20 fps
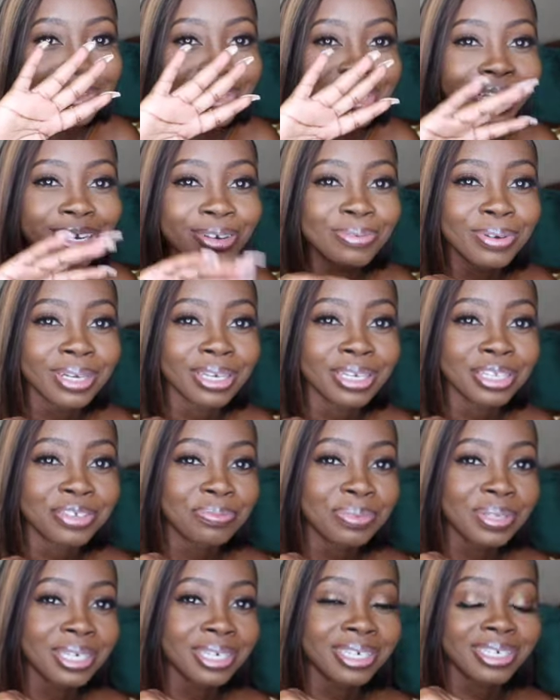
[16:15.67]
Y'all don't want to leave
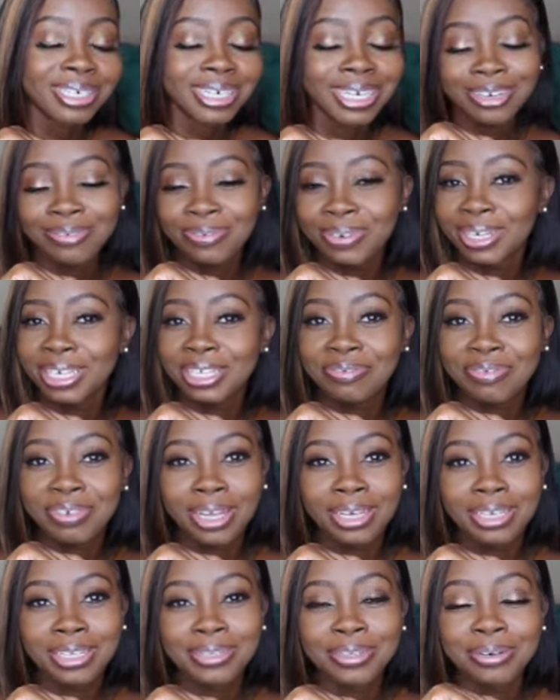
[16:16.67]
me, huh? I don't want to leave
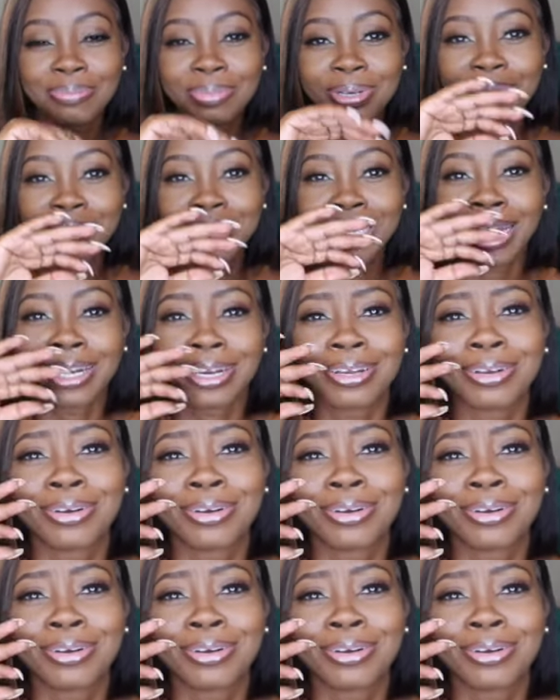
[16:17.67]
y'all either, but we gotta